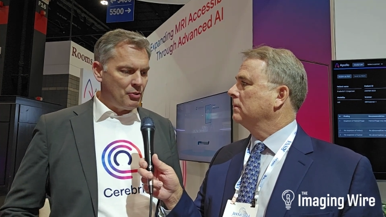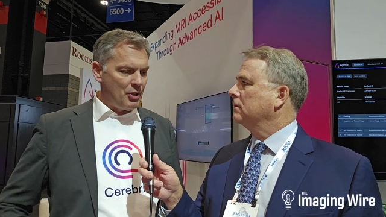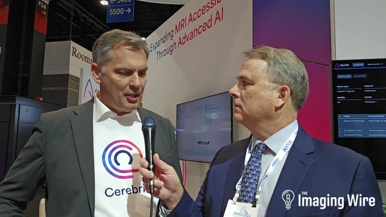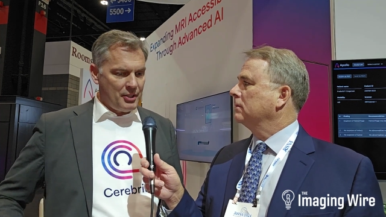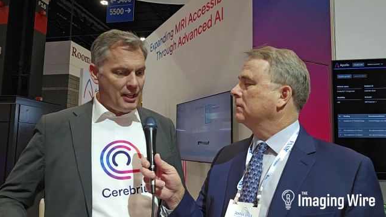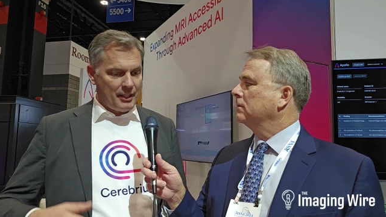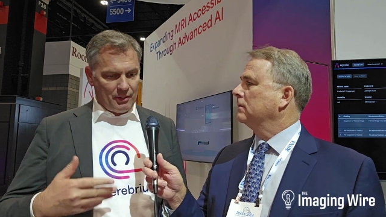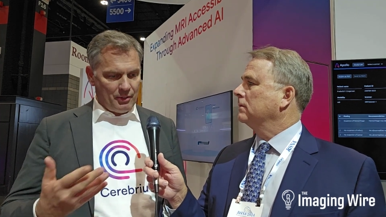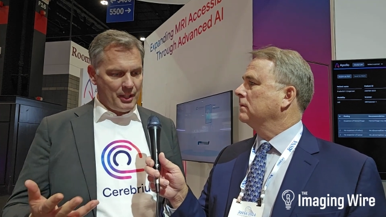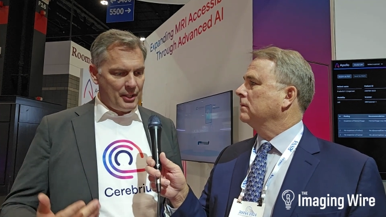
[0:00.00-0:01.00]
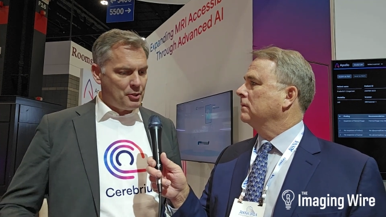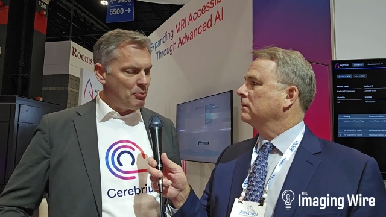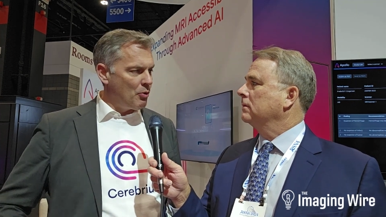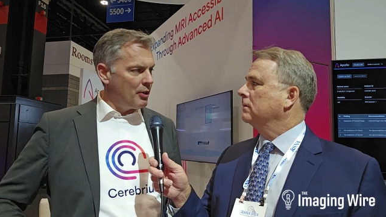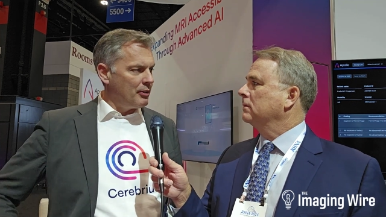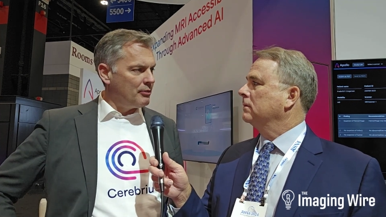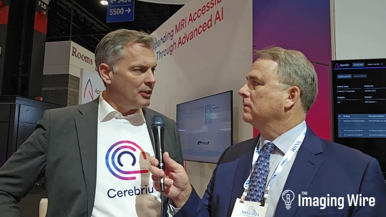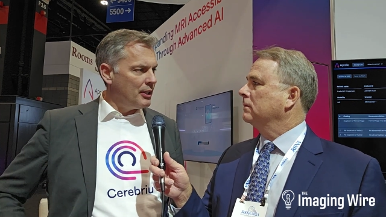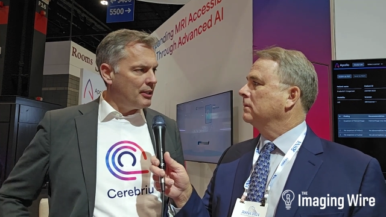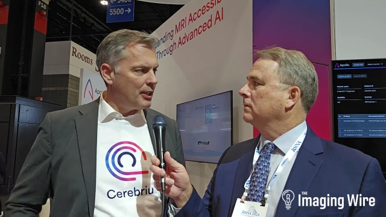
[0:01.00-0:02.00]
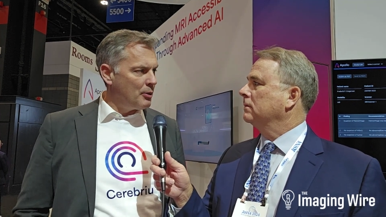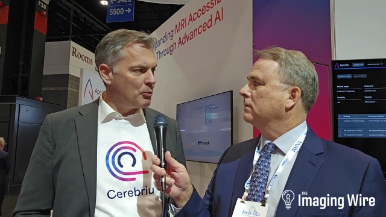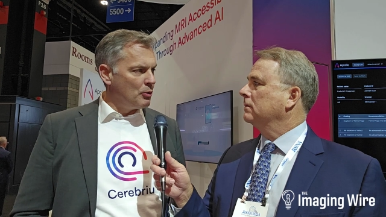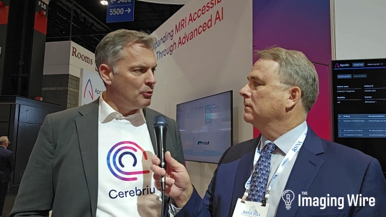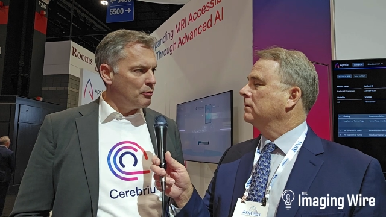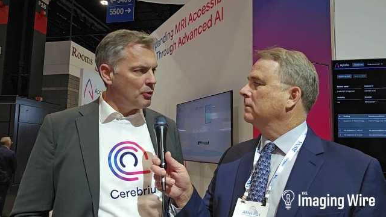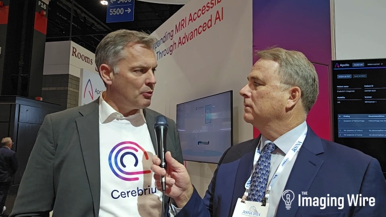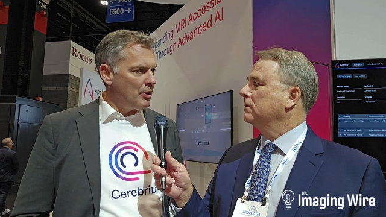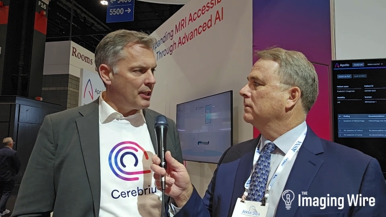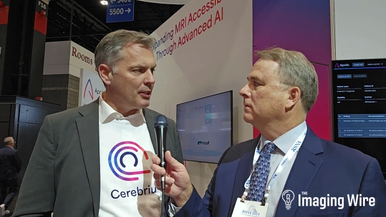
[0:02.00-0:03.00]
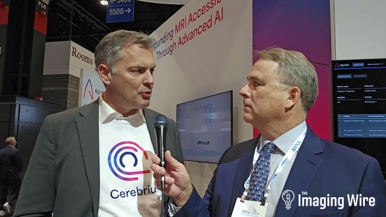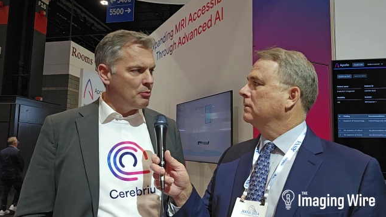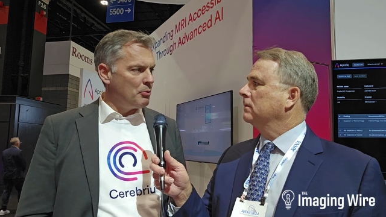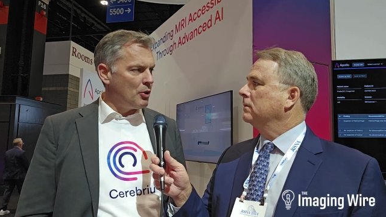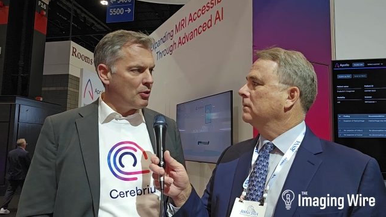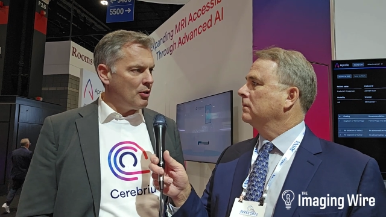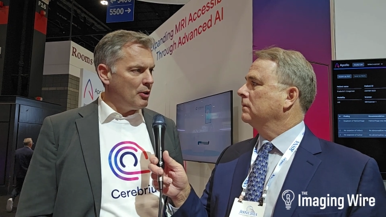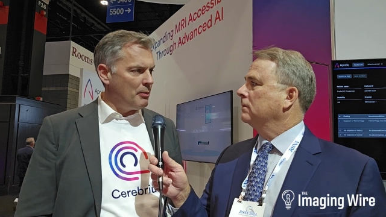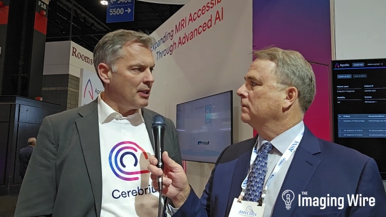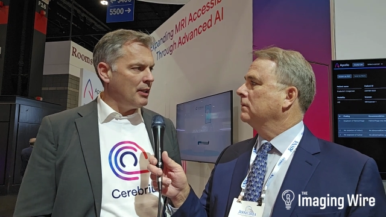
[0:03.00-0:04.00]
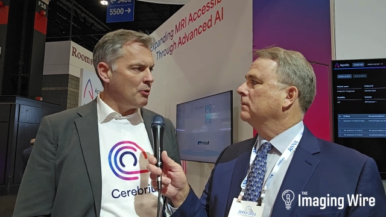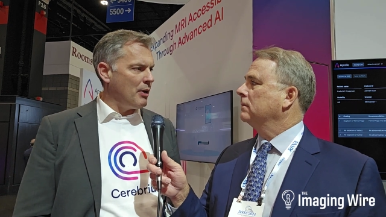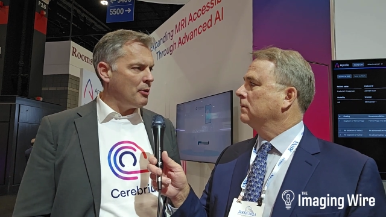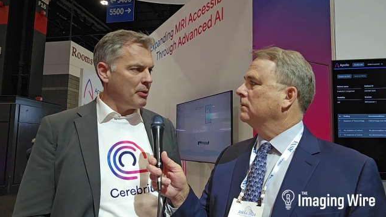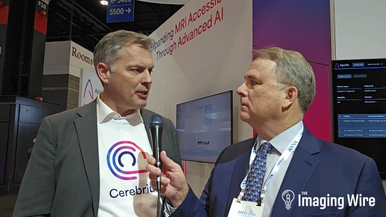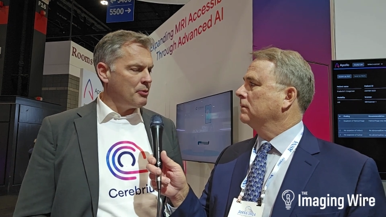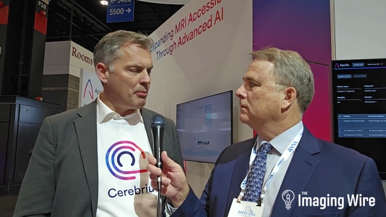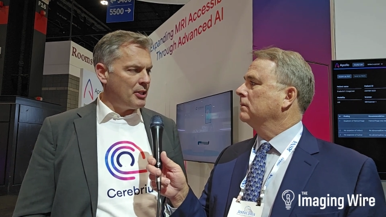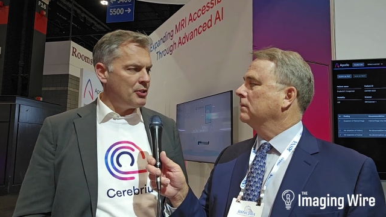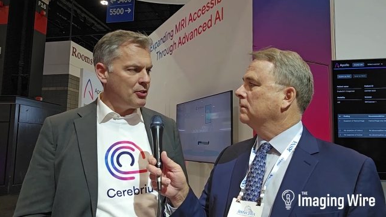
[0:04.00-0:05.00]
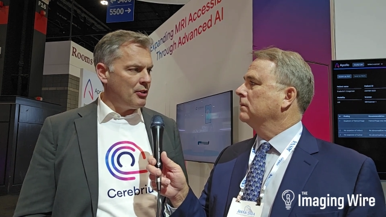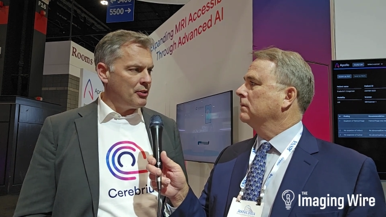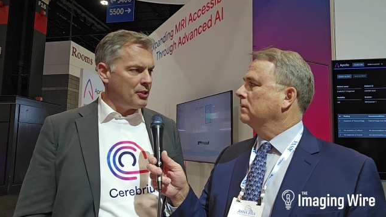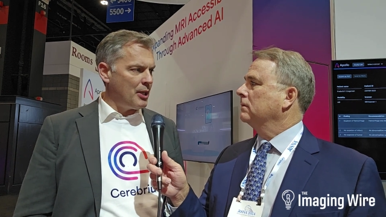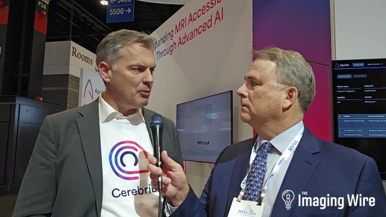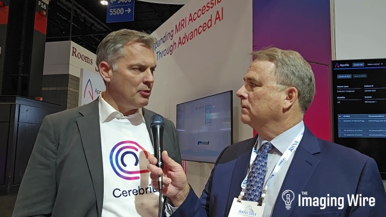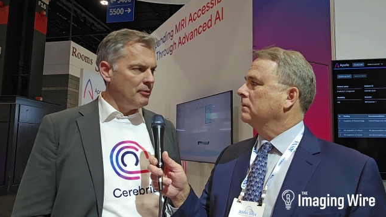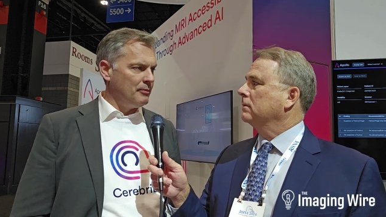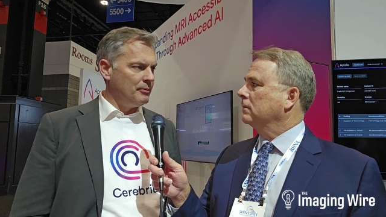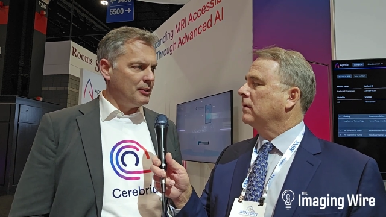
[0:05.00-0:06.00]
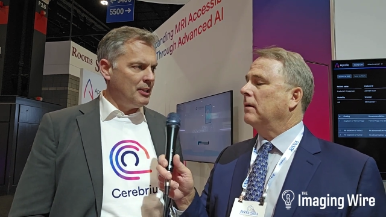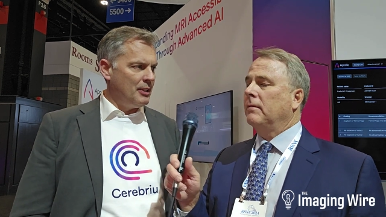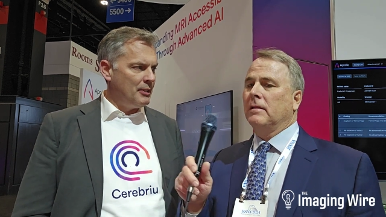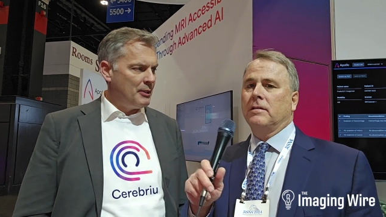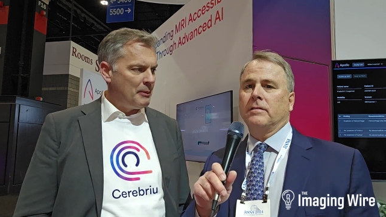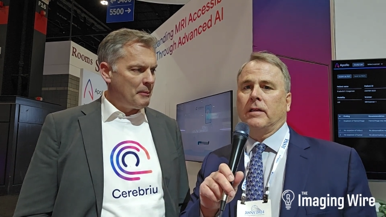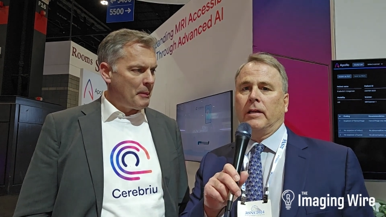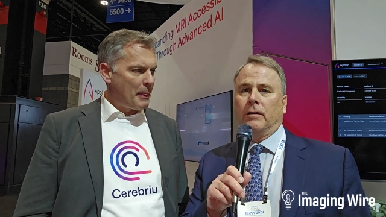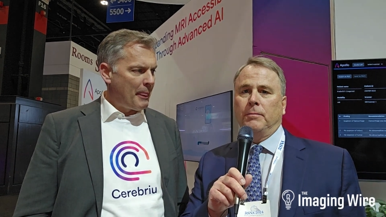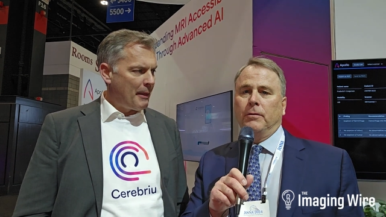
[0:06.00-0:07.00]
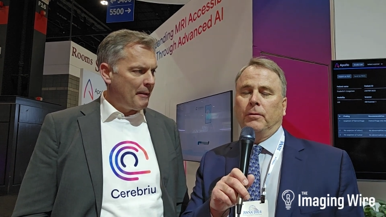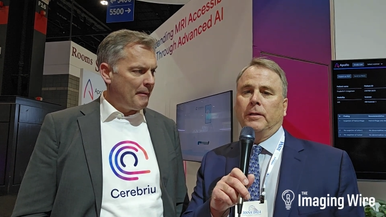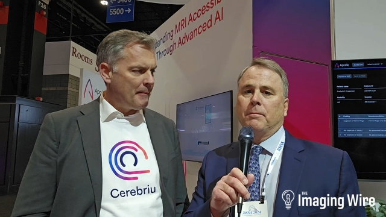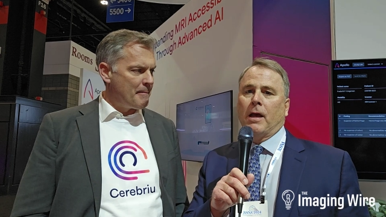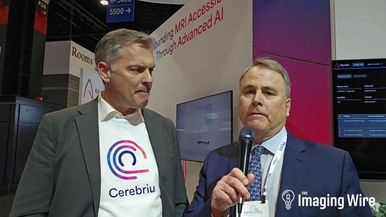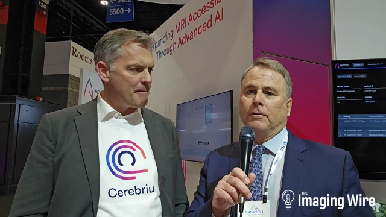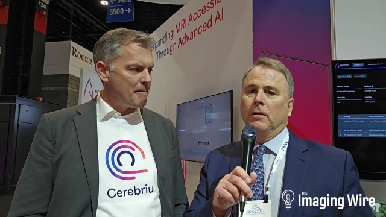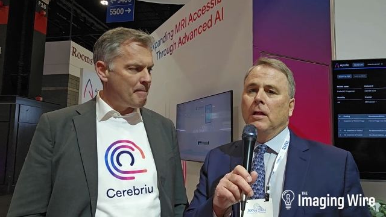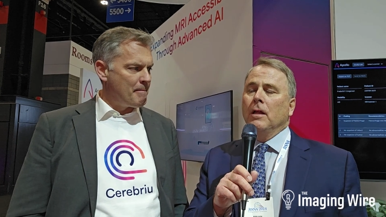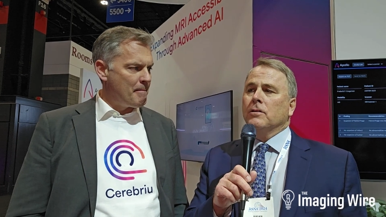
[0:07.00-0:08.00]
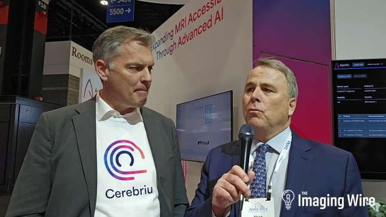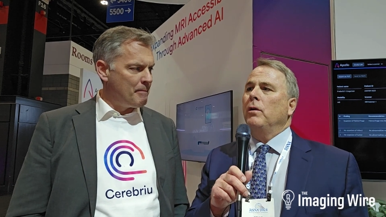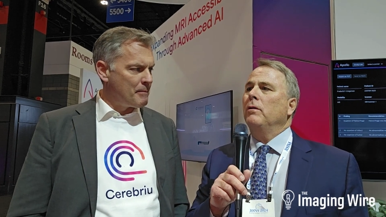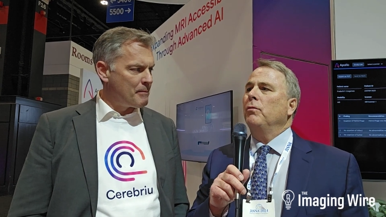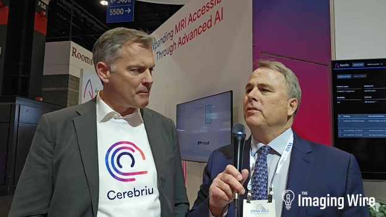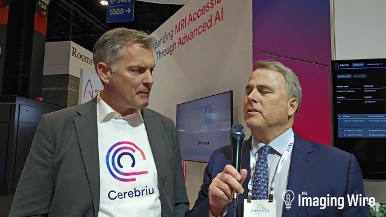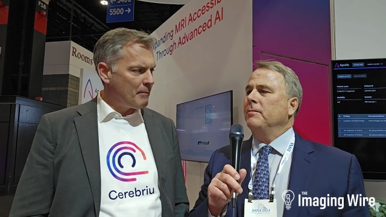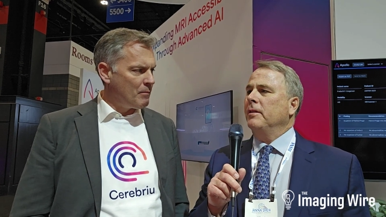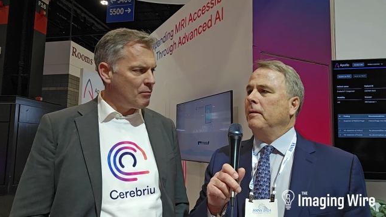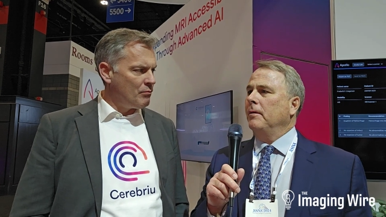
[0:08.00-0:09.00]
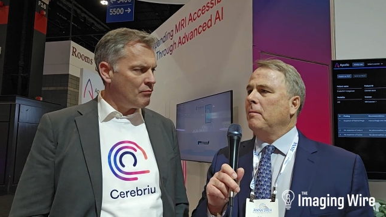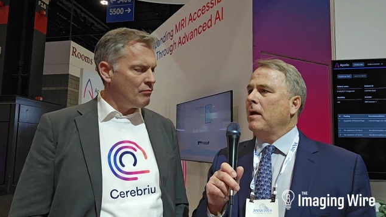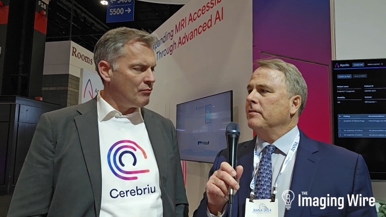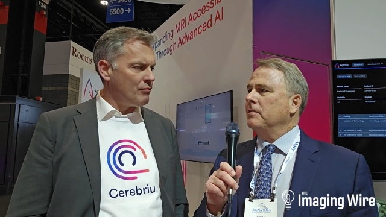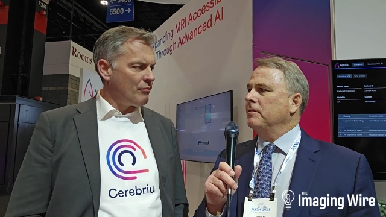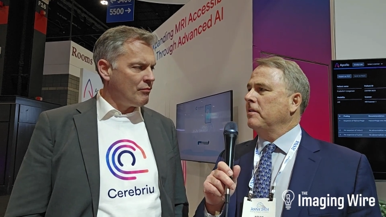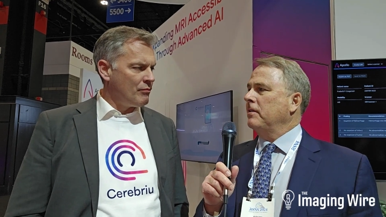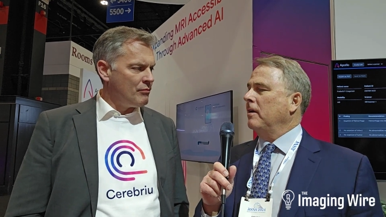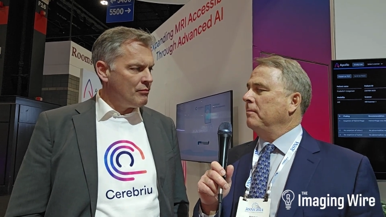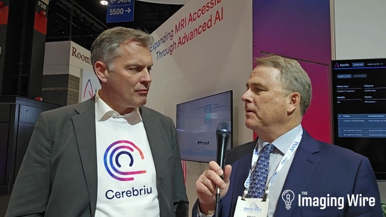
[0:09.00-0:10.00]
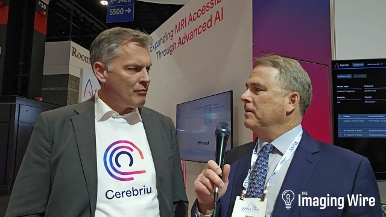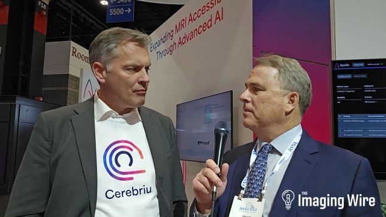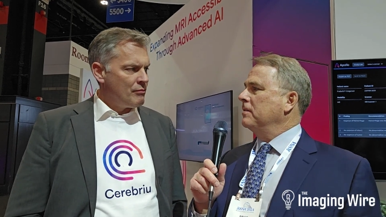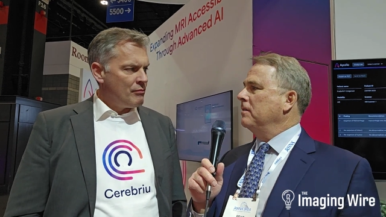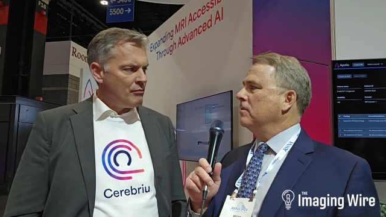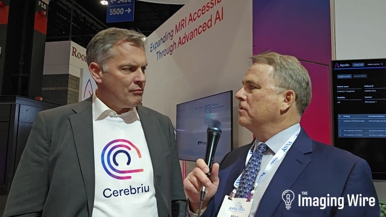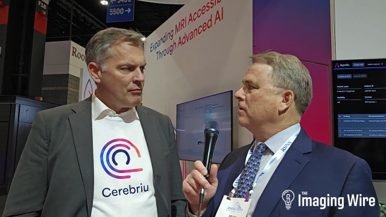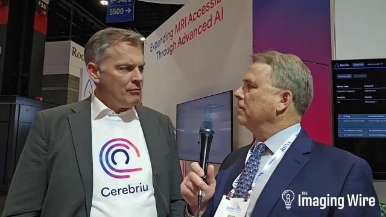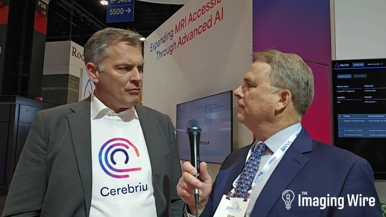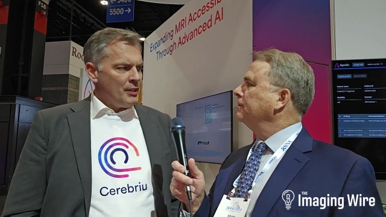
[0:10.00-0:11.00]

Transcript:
Speaker 1: contact and get support and, and, approval for running a tumor protocol immediately while the pa patient's on the table.
Speaker 2: Oh, that sounds like it could be really impactful. So, what, what are some of the, the milestones that the company is seeing this year?